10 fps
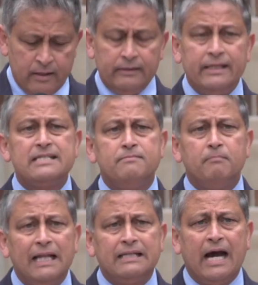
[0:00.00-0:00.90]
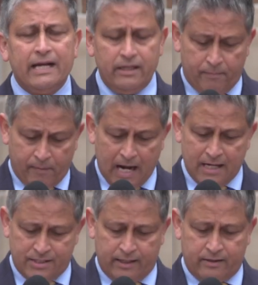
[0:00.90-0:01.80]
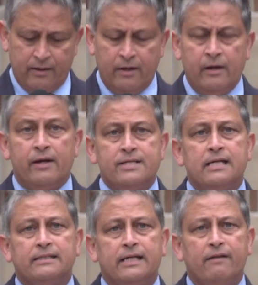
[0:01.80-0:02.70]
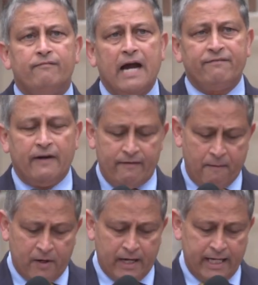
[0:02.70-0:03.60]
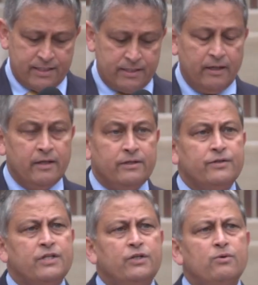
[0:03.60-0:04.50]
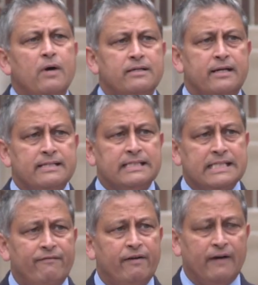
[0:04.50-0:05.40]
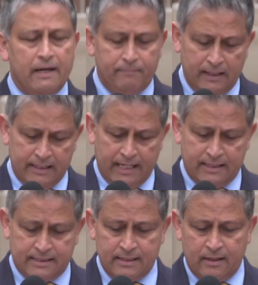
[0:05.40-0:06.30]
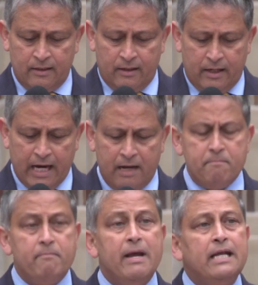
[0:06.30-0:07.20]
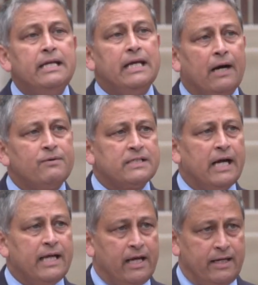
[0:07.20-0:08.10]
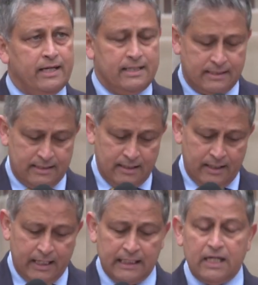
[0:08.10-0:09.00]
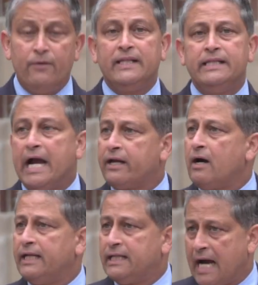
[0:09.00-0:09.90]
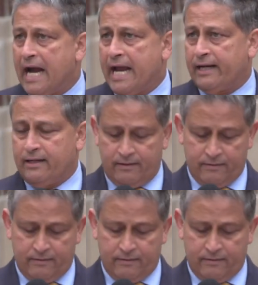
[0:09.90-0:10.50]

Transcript: This multi-year project resulted in Wi-Fi upgrades to 275 buildings and many outside areas, including the iconic Diag.